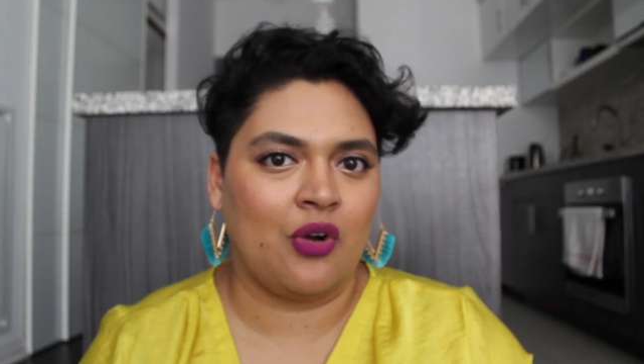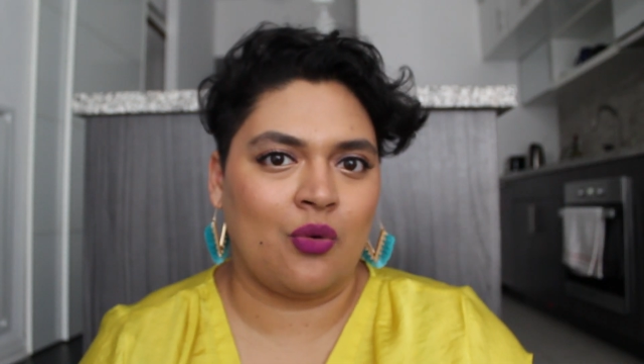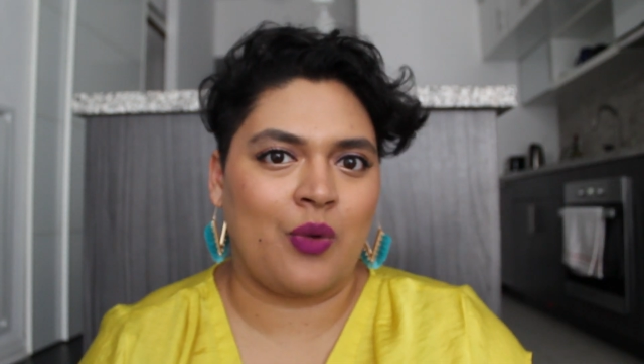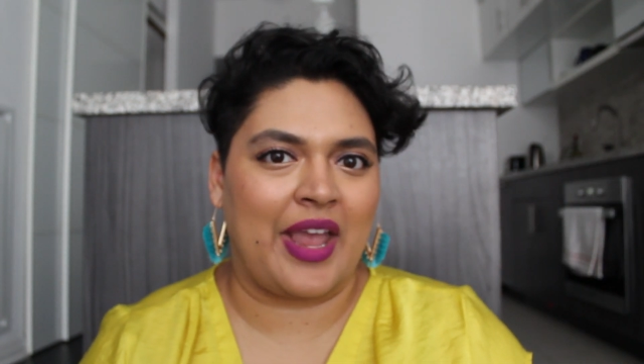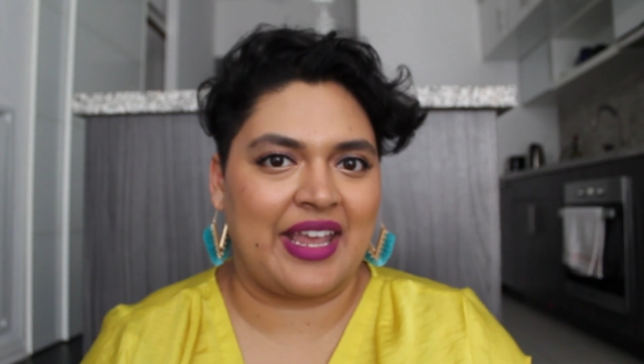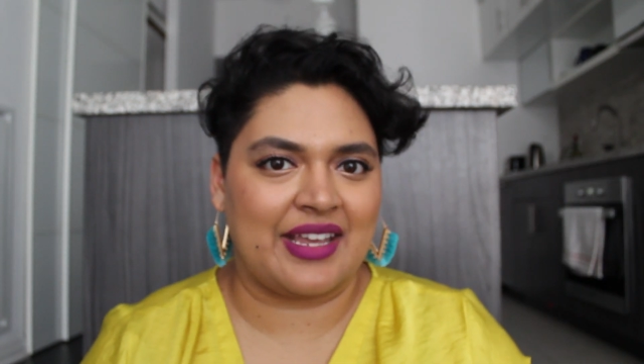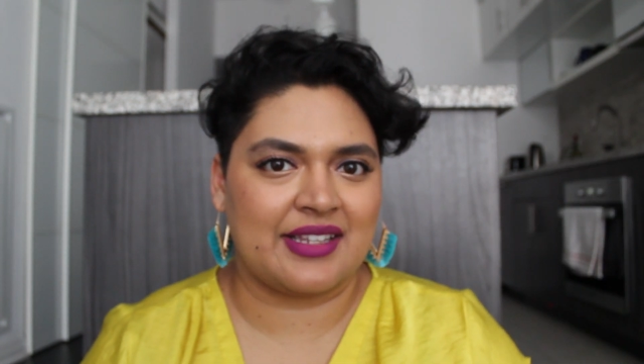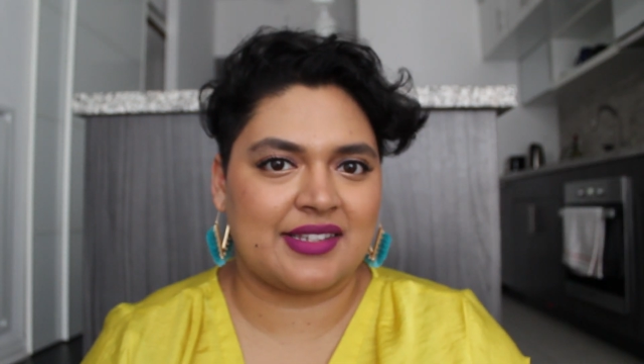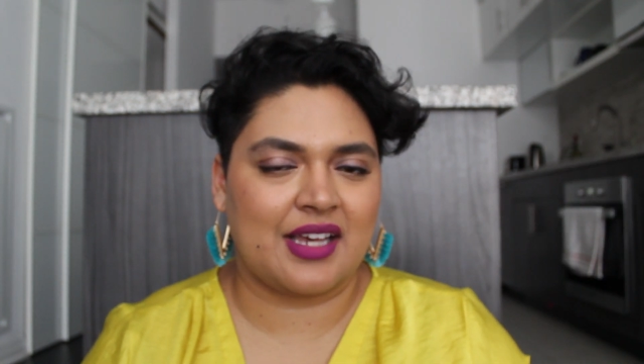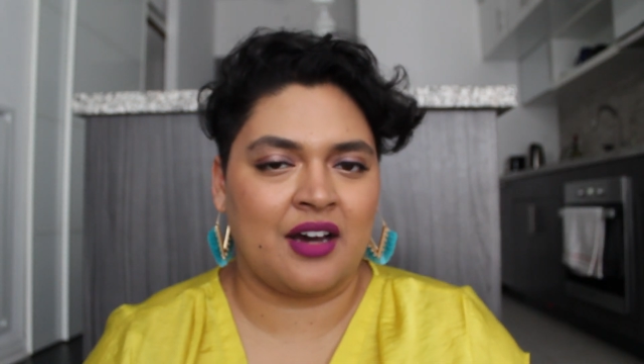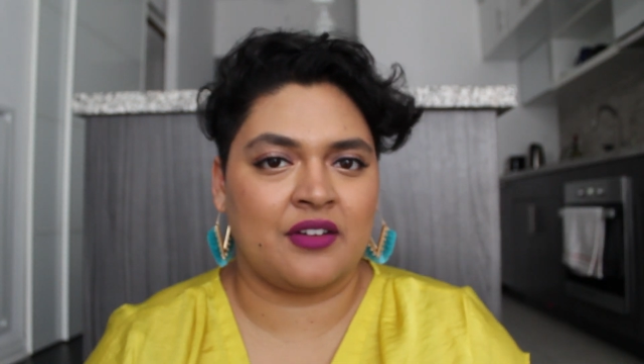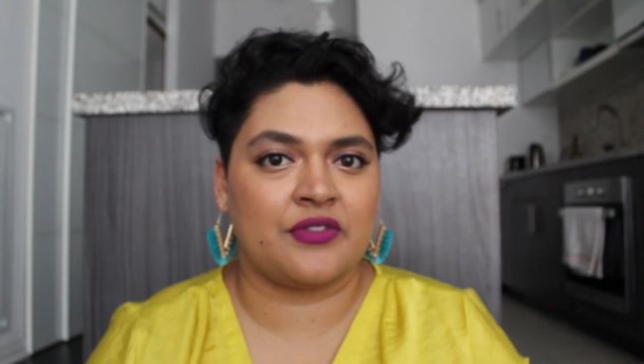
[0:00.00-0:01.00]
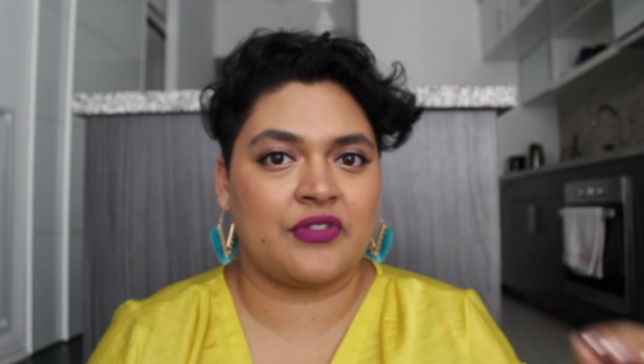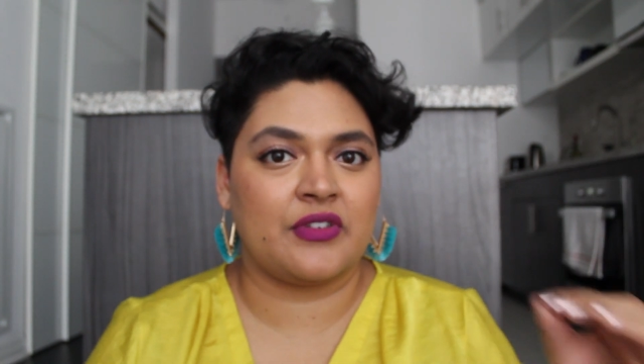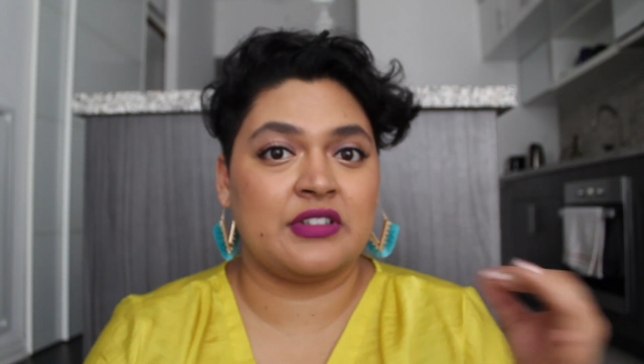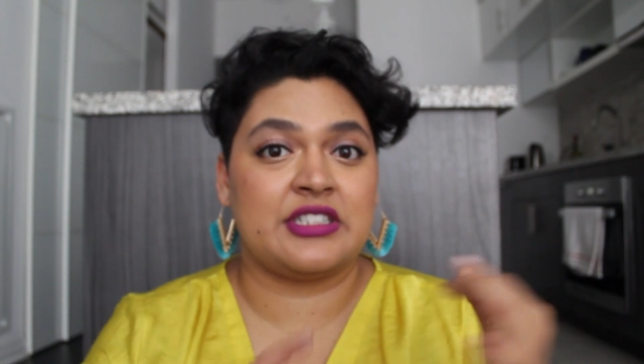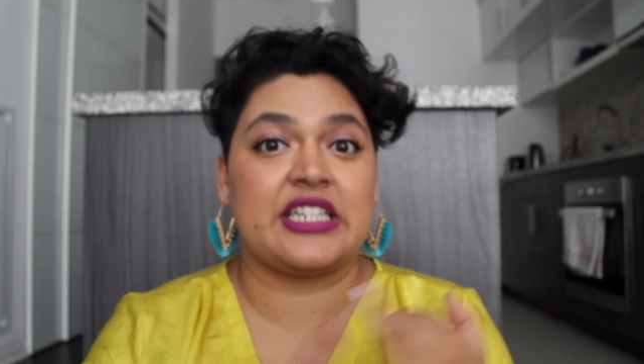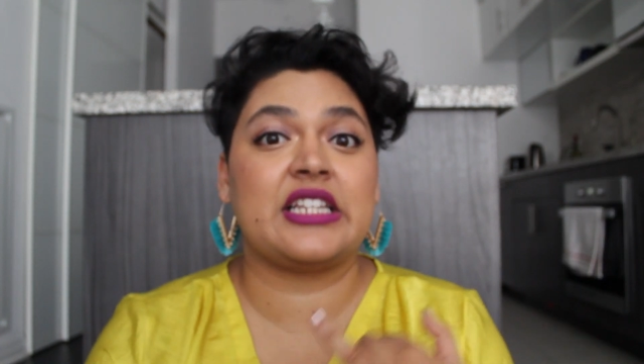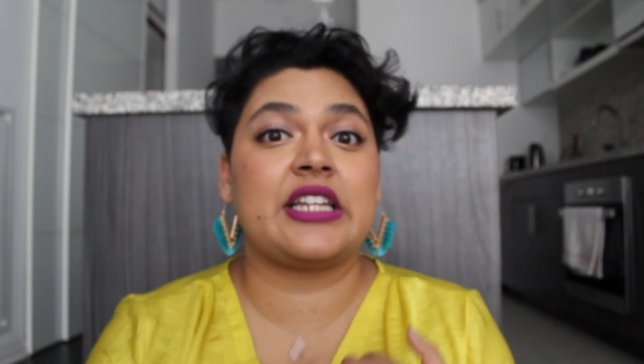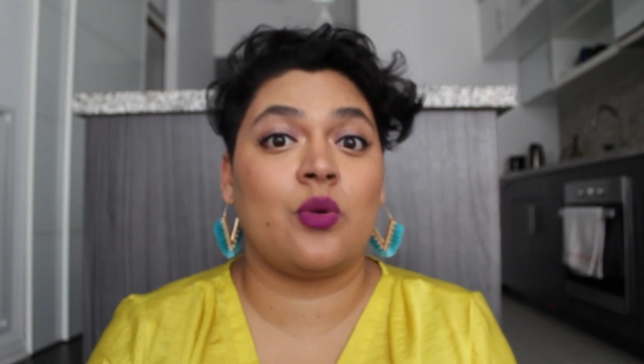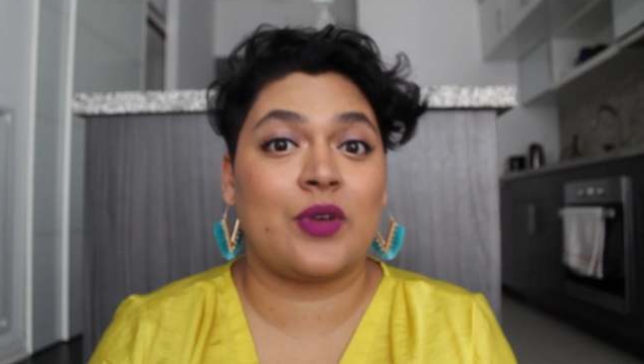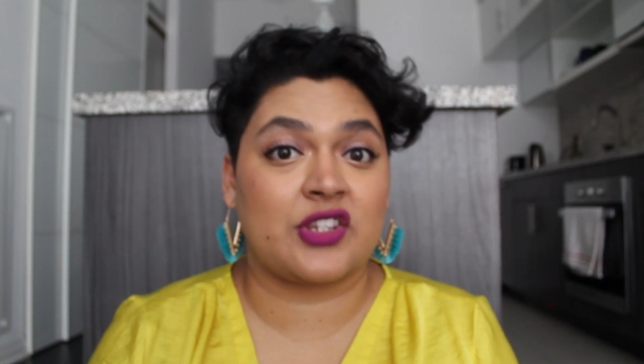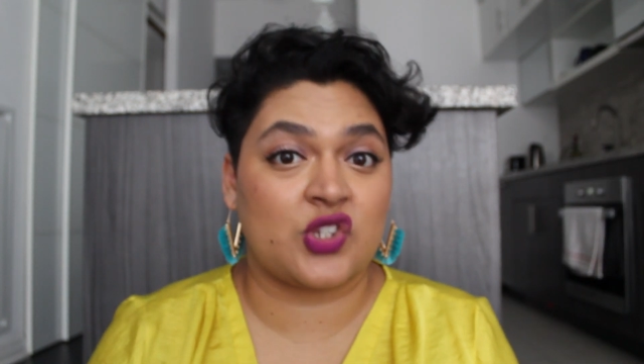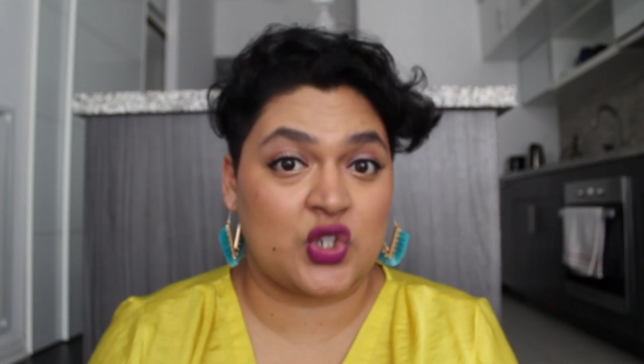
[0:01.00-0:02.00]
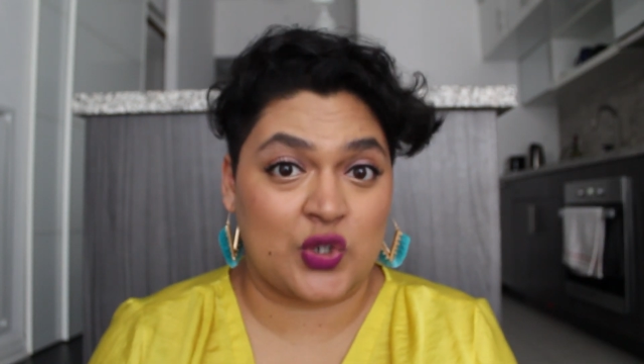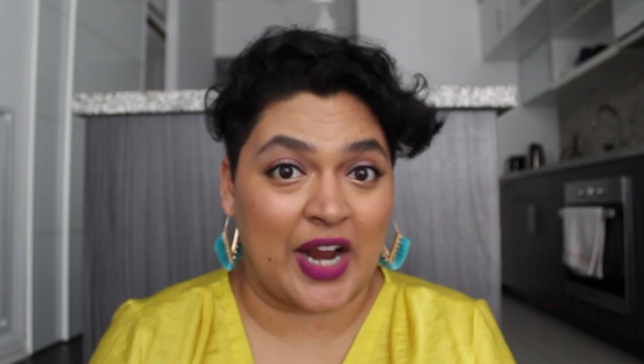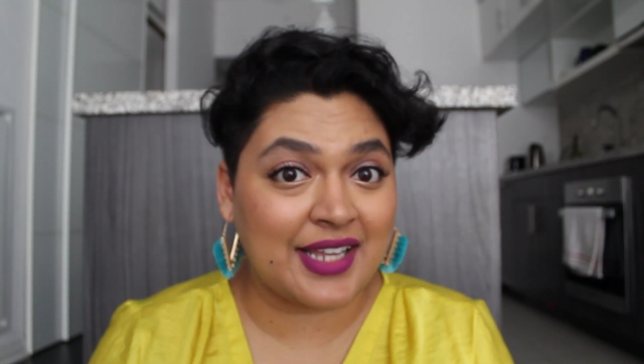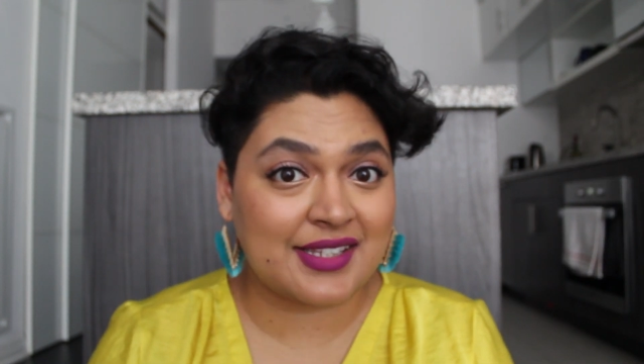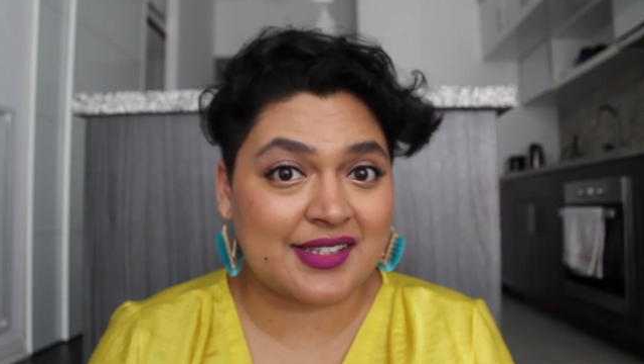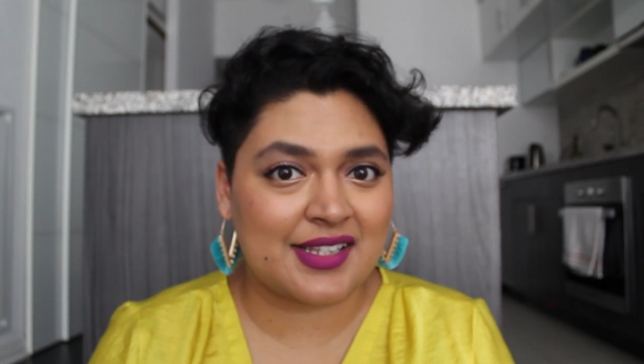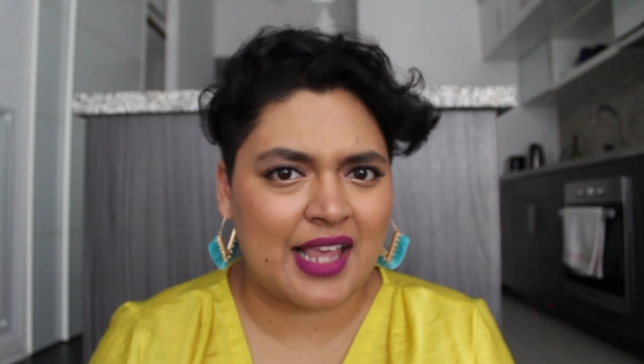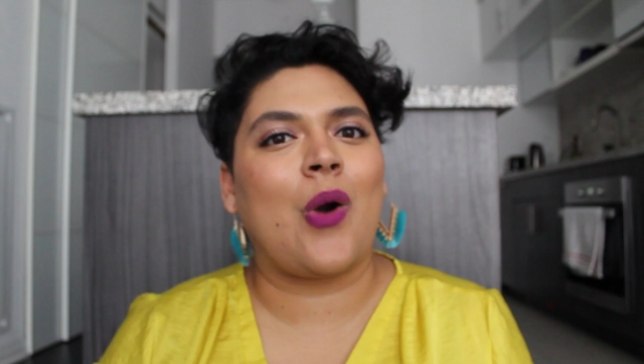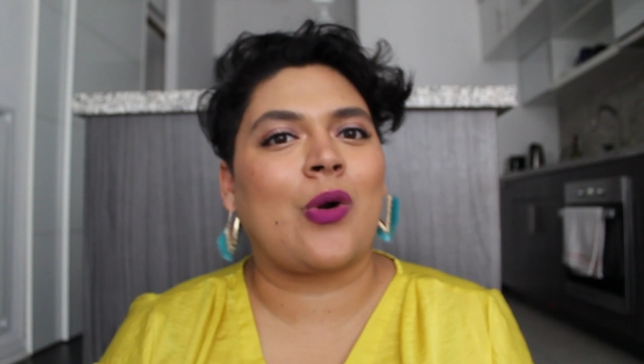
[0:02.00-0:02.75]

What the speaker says: ways of dealing with stress